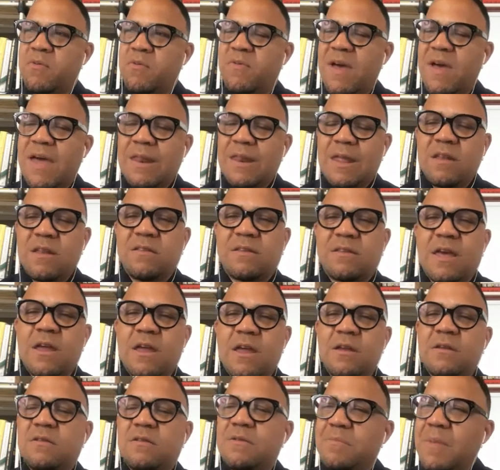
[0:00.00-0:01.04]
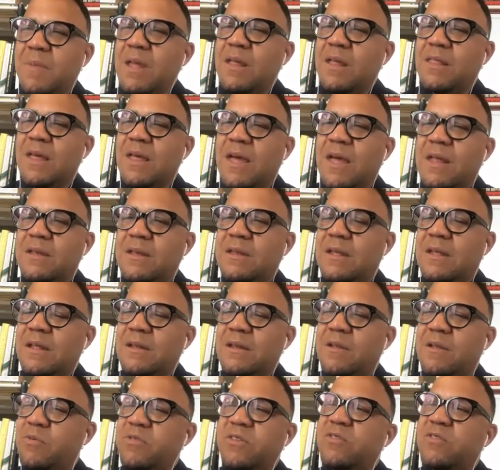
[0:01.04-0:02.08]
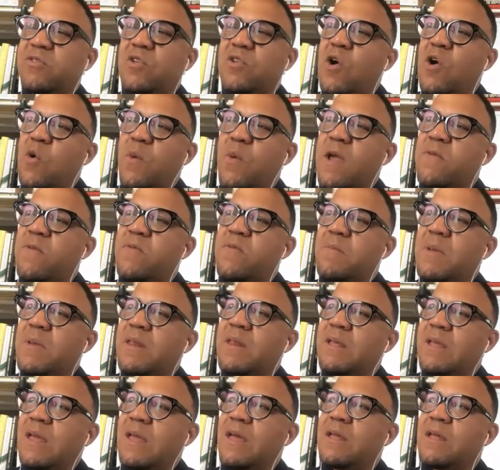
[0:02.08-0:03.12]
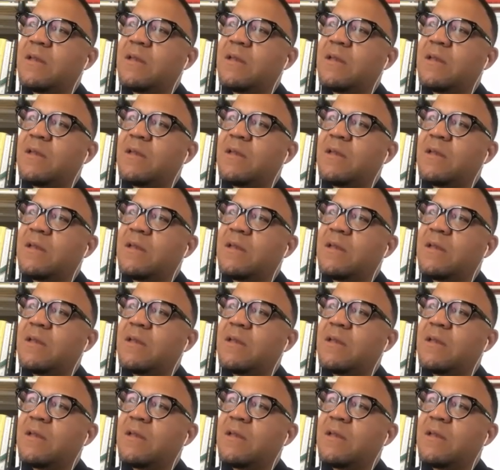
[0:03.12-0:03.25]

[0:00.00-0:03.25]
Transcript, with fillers: to provide insight to me that there was just no way for me to